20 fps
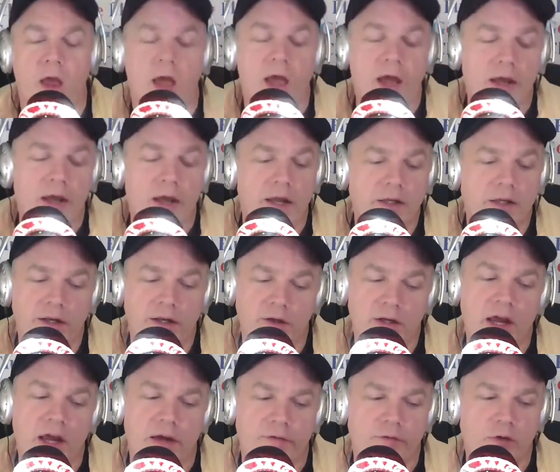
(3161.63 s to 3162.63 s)
Uh, again,
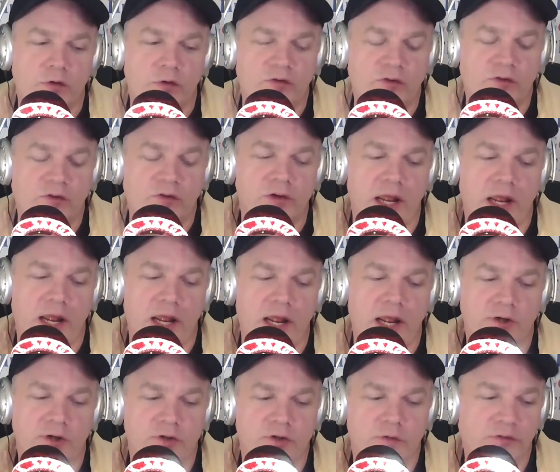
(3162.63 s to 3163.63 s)
yeah, if you're a certain
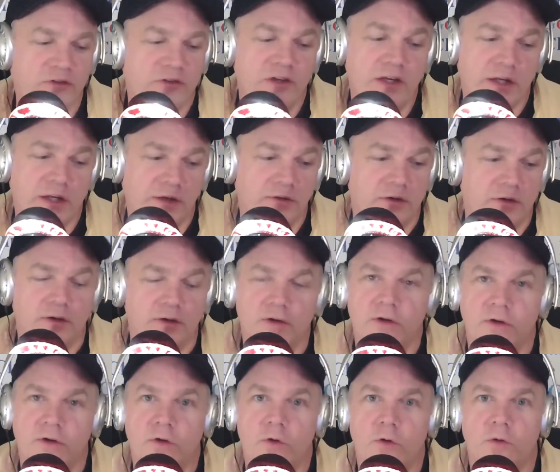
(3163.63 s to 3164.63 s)
age, you've seen it.
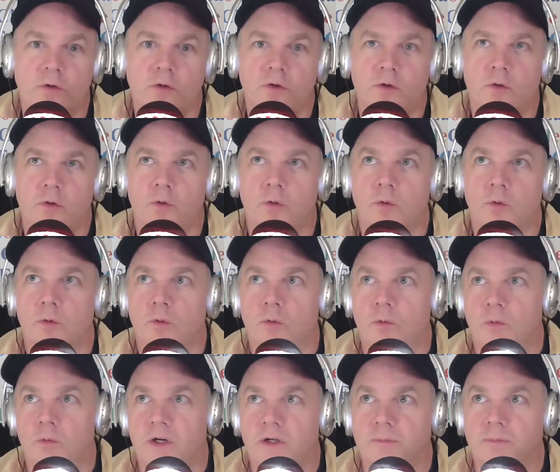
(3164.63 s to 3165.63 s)
You you
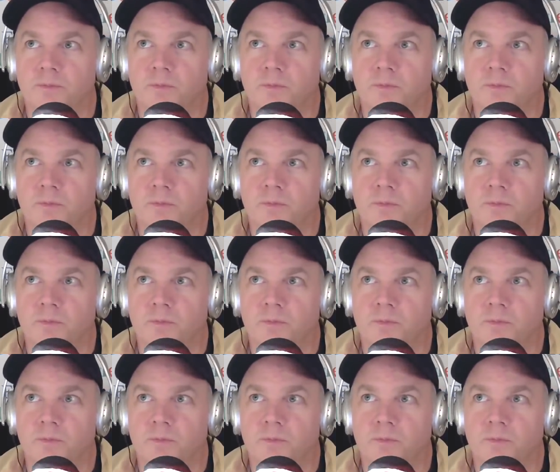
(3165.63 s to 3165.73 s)
well, you've